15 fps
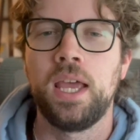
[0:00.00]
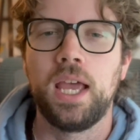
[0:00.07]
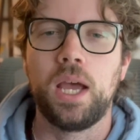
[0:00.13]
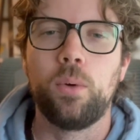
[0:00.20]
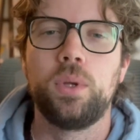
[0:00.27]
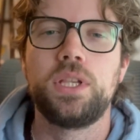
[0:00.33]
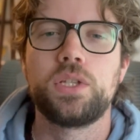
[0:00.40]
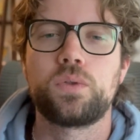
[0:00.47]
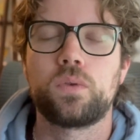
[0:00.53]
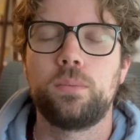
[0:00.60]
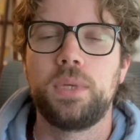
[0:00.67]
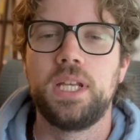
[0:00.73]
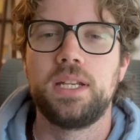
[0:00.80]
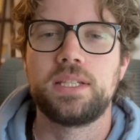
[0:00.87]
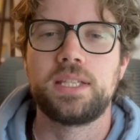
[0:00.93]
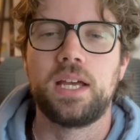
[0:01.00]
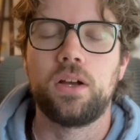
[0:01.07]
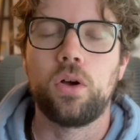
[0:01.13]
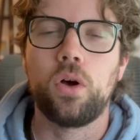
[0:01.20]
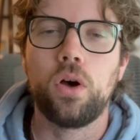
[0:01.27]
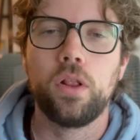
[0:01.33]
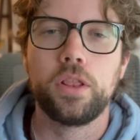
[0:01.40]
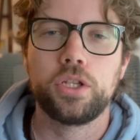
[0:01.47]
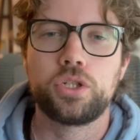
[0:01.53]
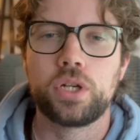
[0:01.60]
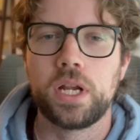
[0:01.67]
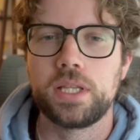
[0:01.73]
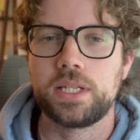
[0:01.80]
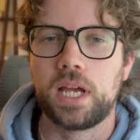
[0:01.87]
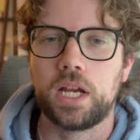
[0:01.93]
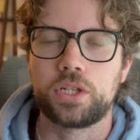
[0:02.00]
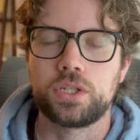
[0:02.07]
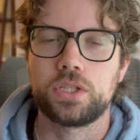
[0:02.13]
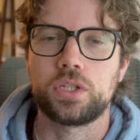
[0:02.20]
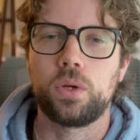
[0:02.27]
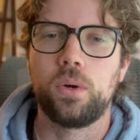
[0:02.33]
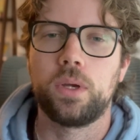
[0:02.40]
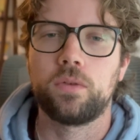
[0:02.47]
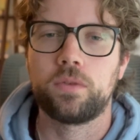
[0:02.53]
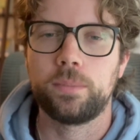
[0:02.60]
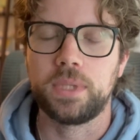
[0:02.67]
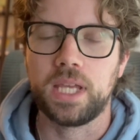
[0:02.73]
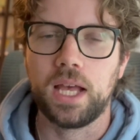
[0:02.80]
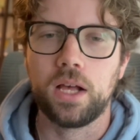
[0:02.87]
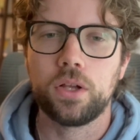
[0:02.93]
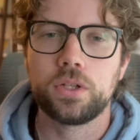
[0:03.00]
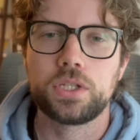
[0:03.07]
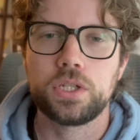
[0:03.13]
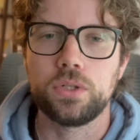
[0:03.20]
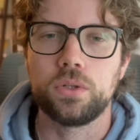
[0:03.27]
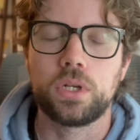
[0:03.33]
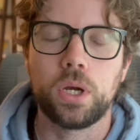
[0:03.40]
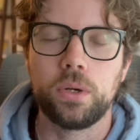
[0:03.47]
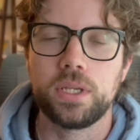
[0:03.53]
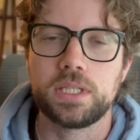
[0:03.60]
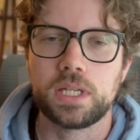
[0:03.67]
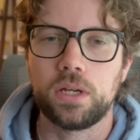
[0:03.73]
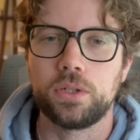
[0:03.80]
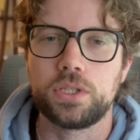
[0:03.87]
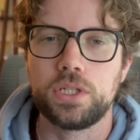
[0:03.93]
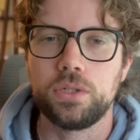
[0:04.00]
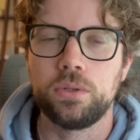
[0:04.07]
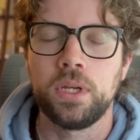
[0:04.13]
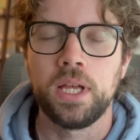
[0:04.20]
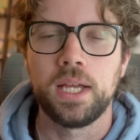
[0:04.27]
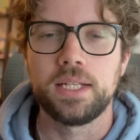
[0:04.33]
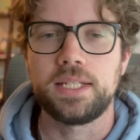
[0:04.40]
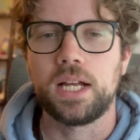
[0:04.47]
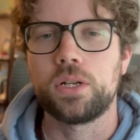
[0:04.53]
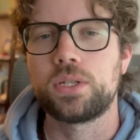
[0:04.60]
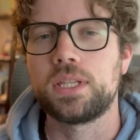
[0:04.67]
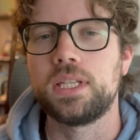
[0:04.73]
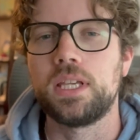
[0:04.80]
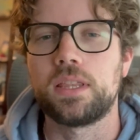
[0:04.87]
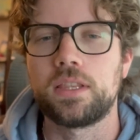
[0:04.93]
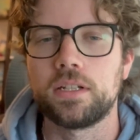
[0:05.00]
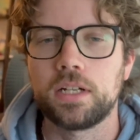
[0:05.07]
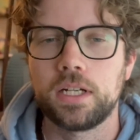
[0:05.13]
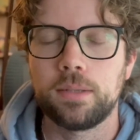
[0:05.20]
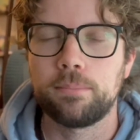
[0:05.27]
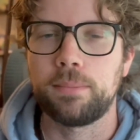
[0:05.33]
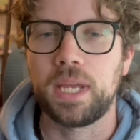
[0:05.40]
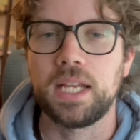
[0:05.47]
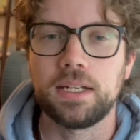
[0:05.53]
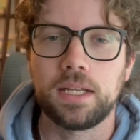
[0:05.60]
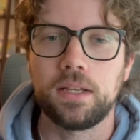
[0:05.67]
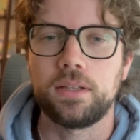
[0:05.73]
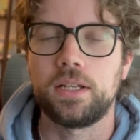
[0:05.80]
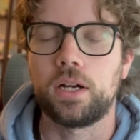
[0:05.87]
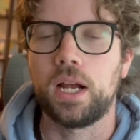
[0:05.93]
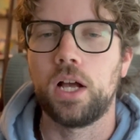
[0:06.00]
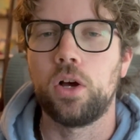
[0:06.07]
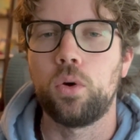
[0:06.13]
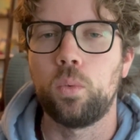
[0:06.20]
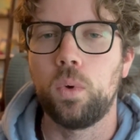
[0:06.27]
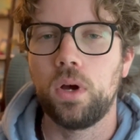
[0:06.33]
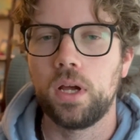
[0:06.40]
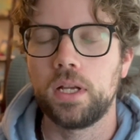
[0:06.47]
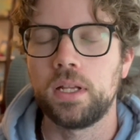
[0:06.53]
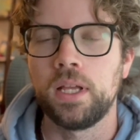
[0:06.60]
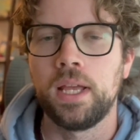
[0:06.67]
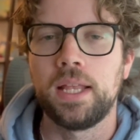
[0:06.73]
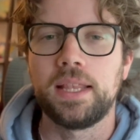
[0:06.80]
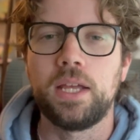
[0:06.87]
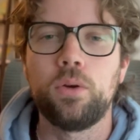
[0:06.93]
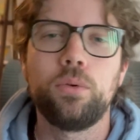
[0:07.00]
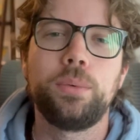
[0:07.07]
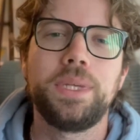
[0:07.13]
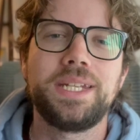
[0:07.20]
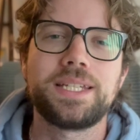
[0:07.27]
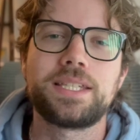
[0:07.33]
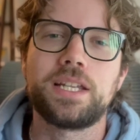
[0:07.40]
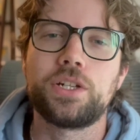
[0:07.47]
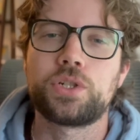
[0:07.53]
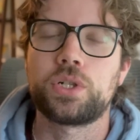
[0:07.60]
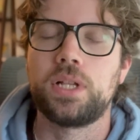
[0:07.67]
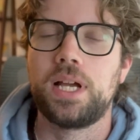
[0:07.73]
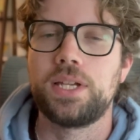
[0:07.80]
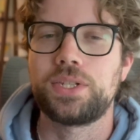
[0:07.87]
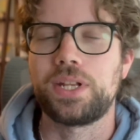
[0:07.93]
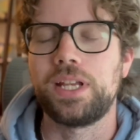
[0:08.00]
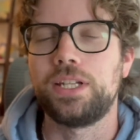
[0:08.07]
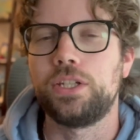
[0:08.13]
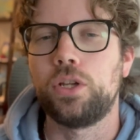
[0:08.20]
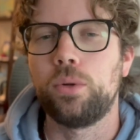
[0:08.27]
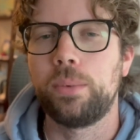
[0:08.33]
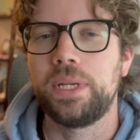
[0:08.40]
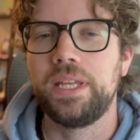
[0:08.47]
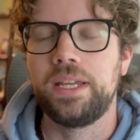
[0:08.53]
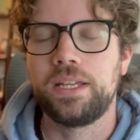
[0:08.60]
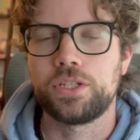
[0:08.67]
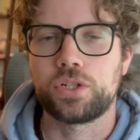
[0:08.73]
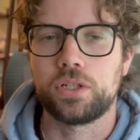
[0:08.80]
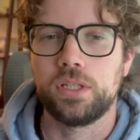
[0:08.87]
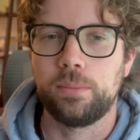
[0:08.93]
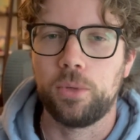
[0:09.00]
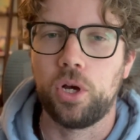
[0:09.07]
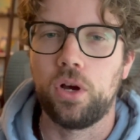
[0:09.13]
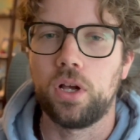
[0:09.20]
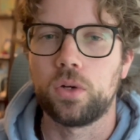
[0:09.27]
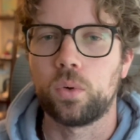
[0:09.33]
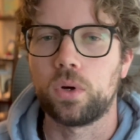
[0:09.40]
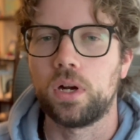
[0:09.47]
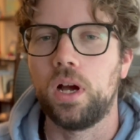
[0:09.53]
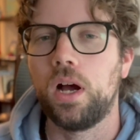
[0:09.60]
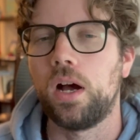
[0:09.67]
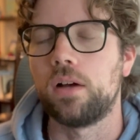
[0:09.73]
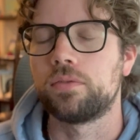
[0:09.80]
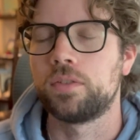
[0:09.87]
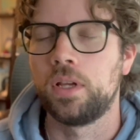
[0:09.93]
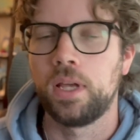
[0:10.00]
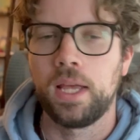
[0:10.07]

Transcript: And what this will mean is that all of the transactions going from the L2, COTI's L2, down to the Ethereum mainnet, their L1, they will be decentralized and nobody can turn them on or off.